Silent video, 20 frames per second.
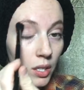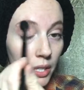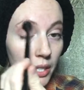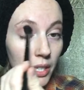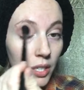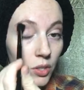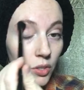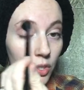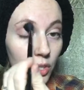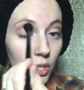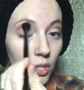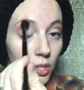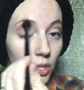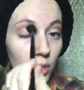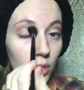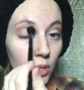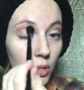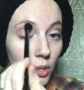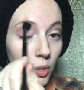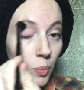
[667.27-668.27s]
little
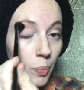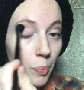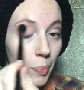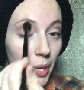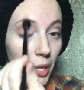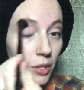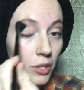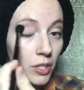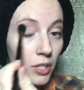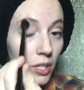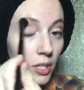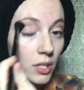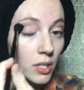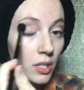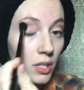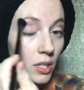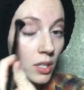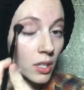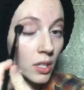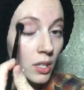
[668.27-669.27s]
circle
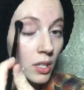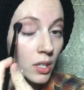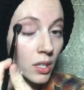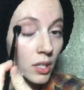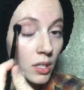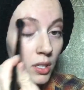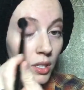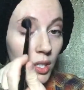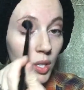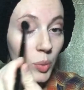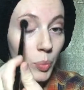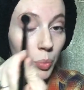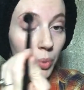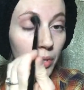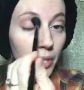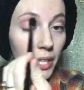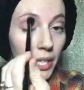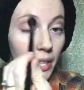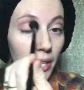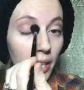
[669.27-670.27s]
motions to
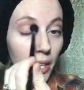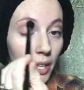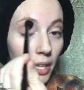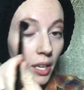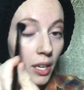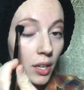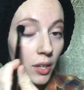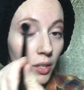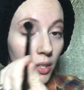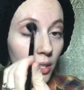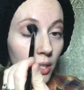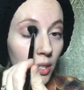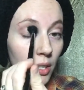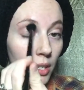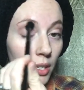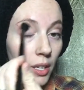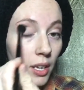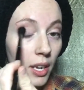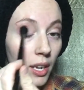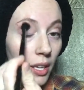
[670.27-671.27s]
blend out
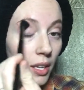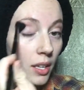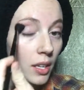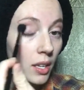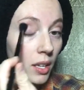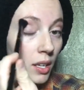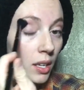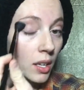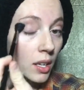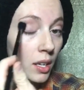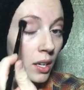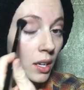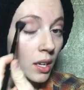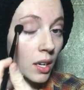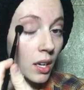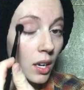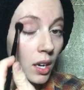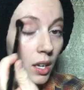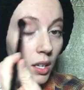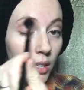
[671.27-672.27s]

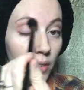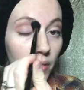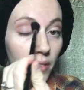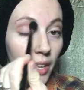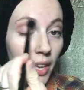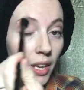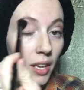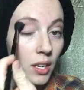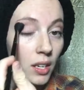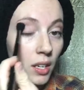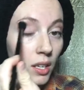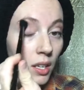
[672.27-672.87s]
all of that.